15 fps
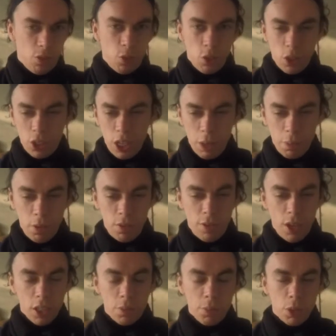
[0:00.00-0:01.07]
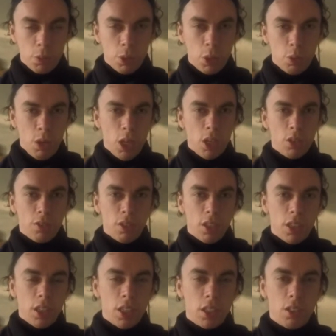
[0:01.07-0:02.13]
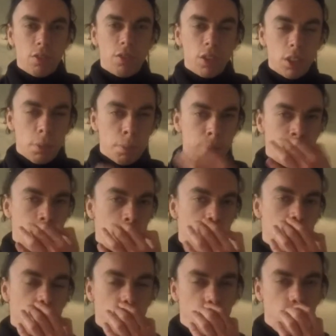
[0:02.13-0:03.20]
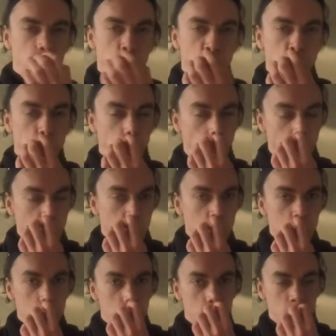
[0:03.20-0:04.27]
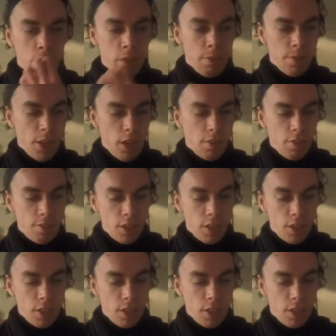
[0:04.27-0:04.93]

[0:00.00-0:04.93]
For example, vitamin B12. At least 40% of the US population have a